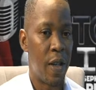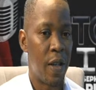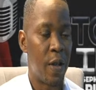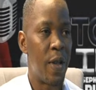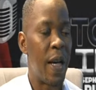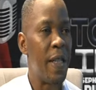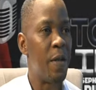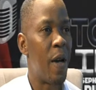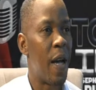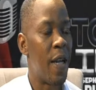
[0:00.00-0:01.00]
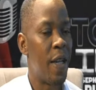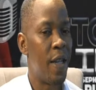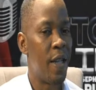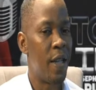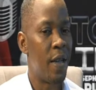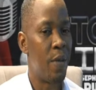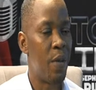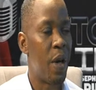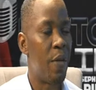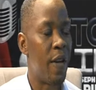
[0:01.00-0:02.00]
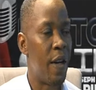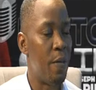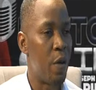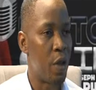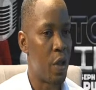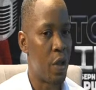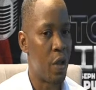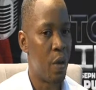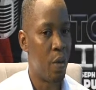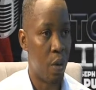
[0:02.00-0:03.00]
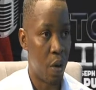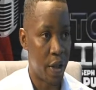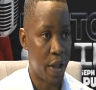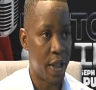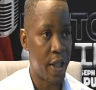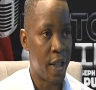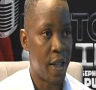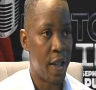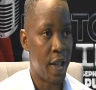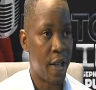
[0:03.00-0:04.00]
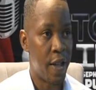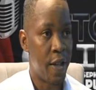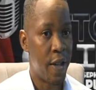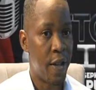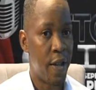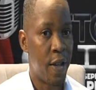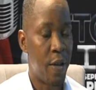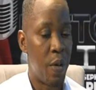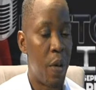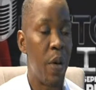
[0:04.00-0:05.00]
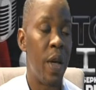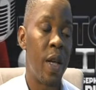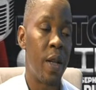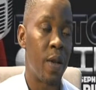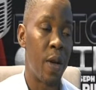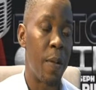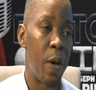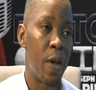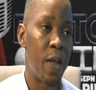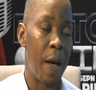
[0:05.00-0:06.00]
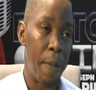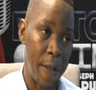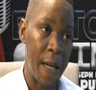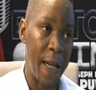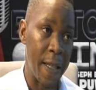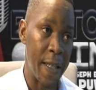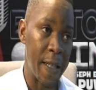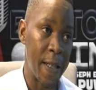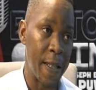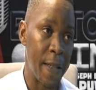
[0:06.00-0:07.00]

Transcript: So that is why we are very much worried when we talk about hepatitis.